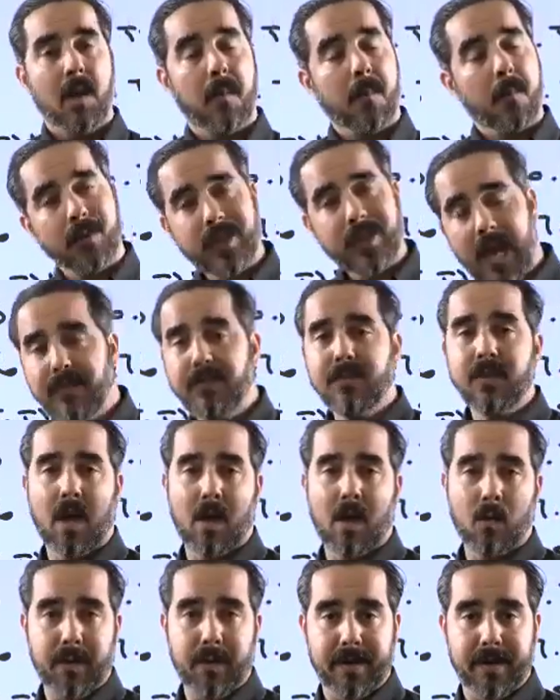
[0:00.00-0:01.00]
Well, that's
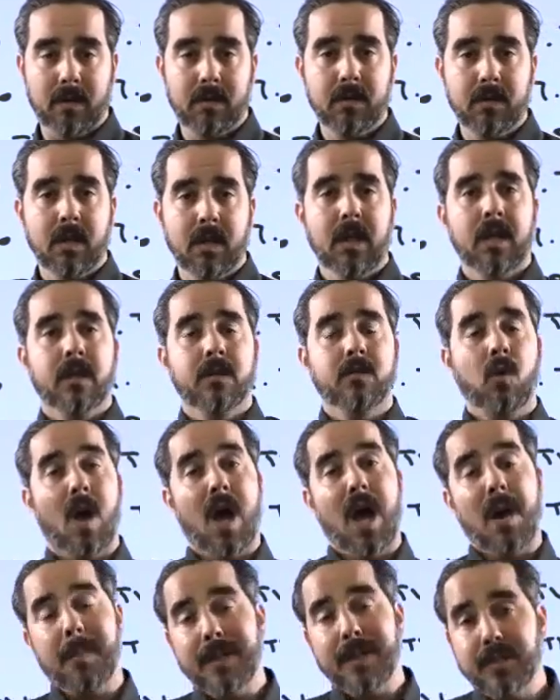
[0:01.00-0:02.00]
not real. So
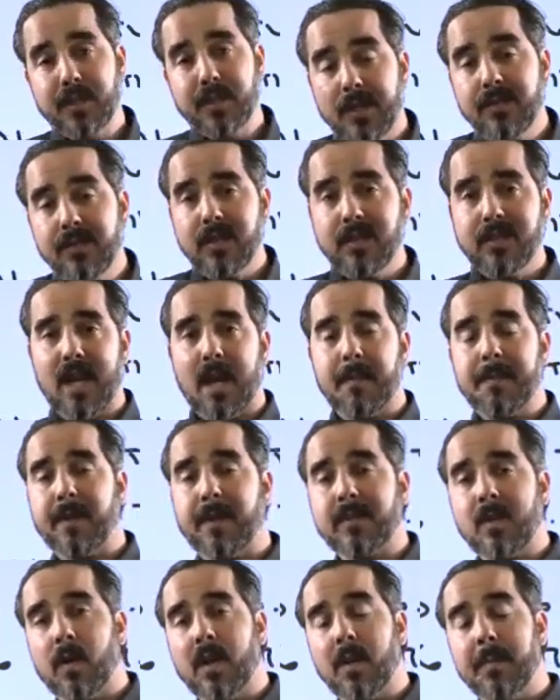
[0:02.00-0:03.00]
I'm adjusting that because
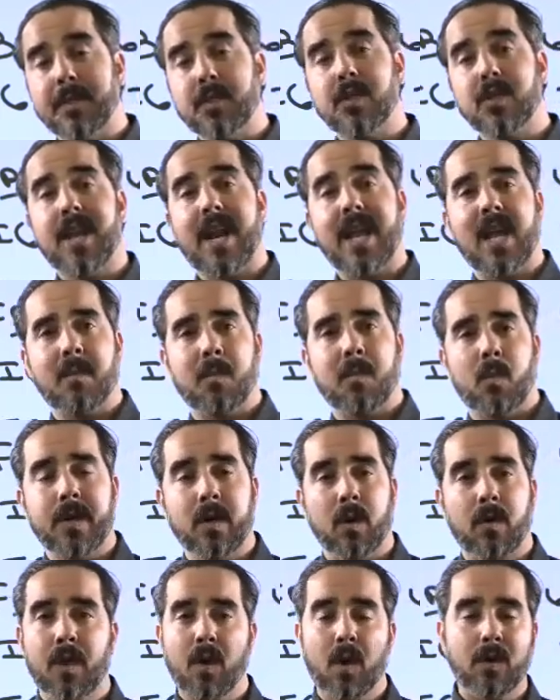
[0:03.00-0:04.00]
I want to make sure that I am
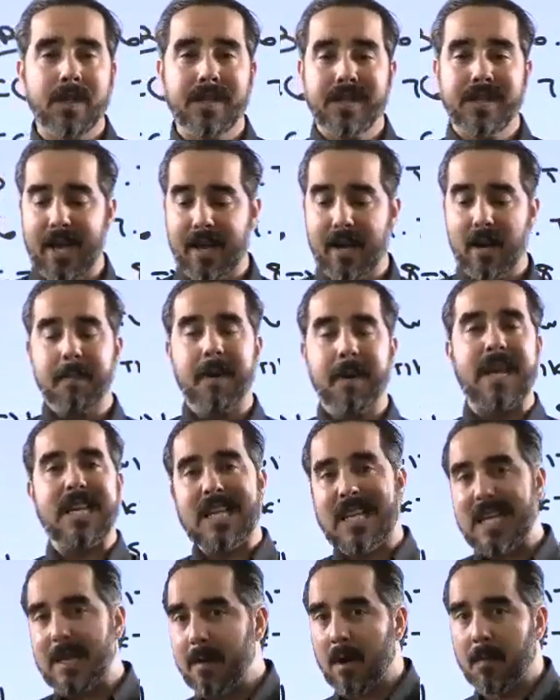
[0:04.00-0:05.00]
real. Not only that, my
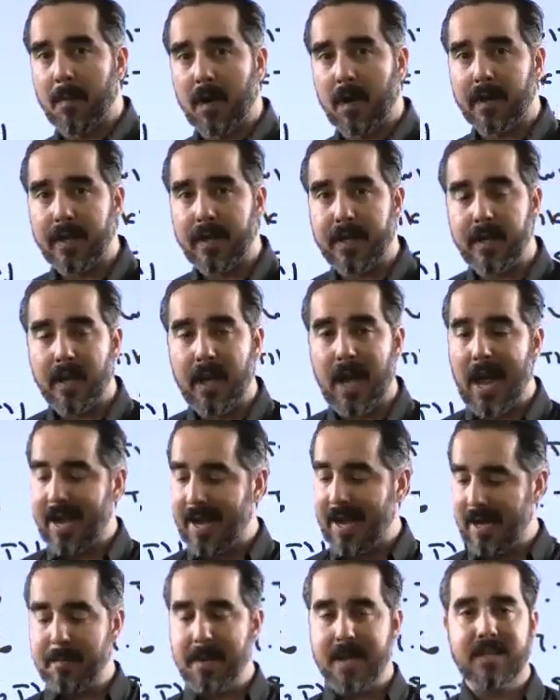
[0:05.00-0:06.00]
email marketing, I got
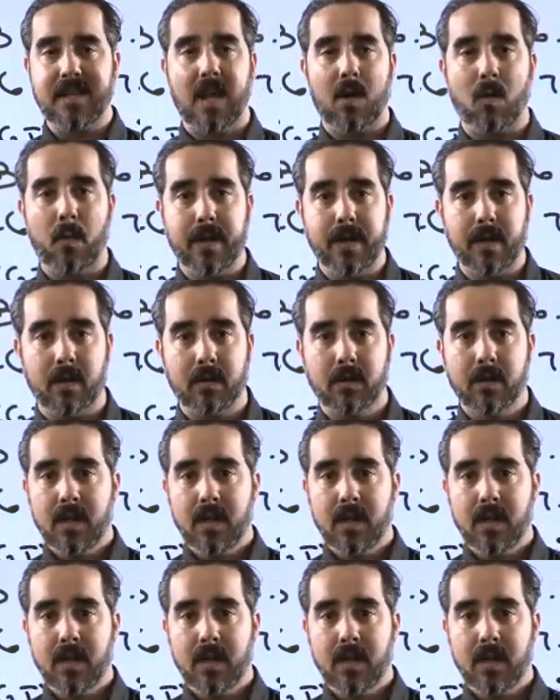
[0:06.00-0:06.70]
to make that real.